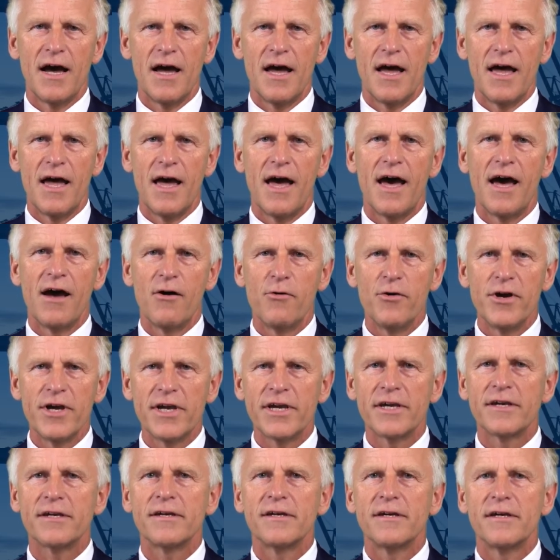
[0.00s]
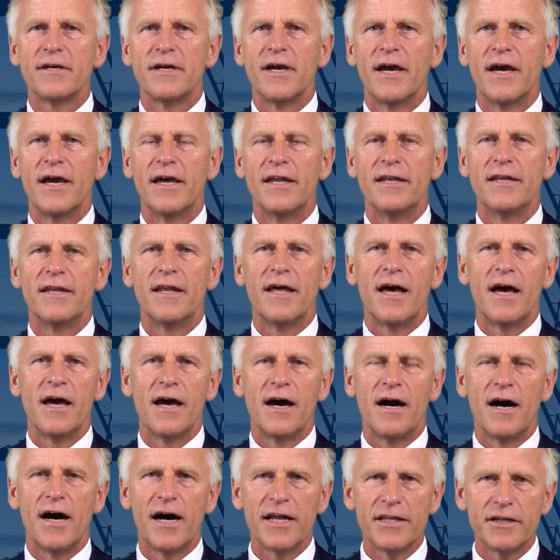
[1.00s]
ARIC, an
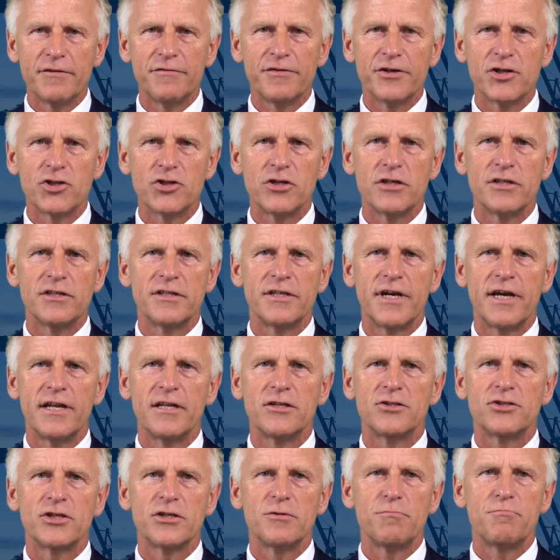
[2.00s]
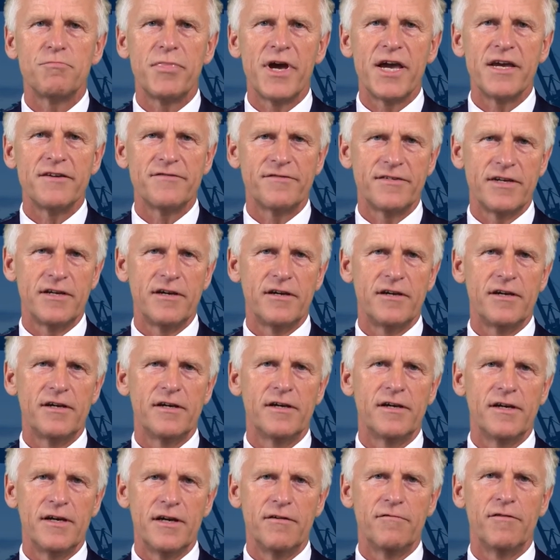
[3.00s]
artificial intelligence-based
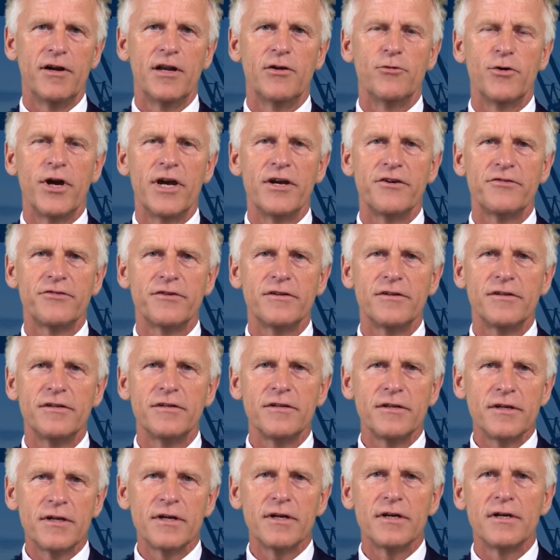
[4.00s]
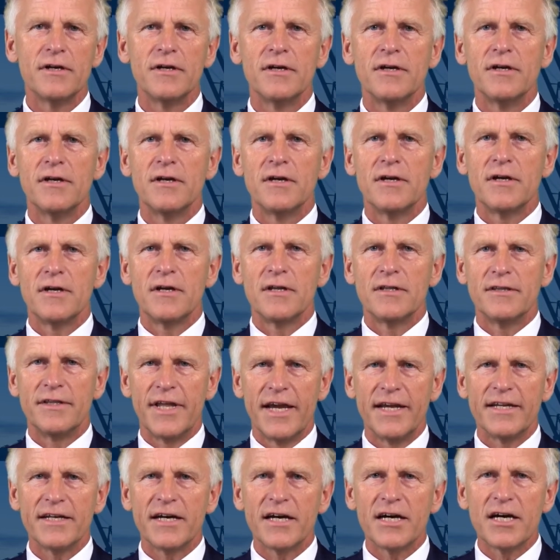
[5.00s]
evaluation
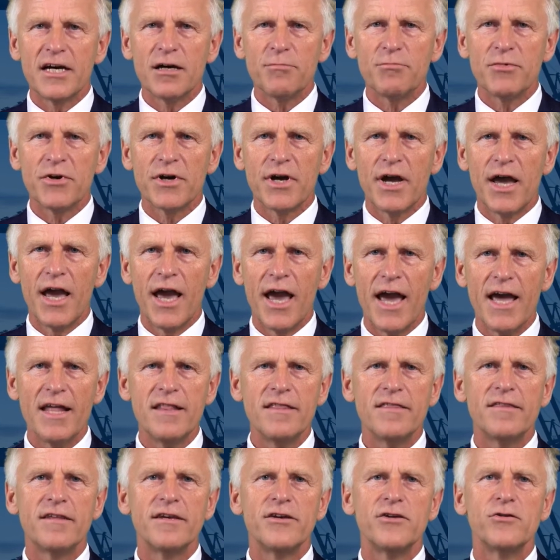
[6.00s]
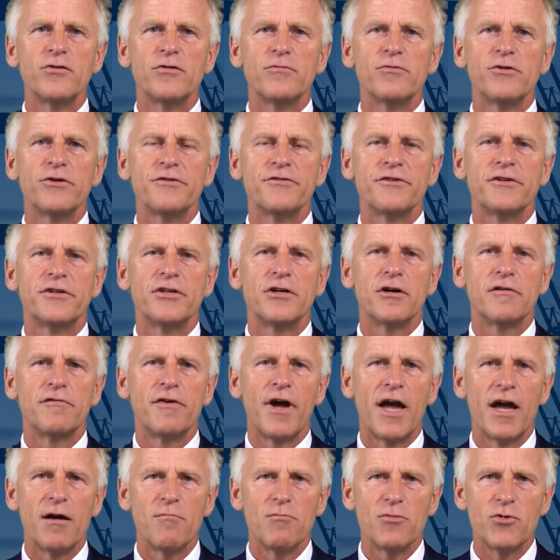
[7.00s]
data hub, and the University of
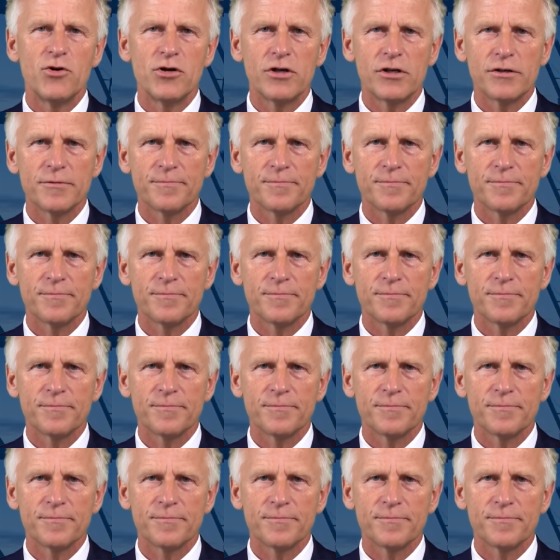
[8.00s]
Hamburg,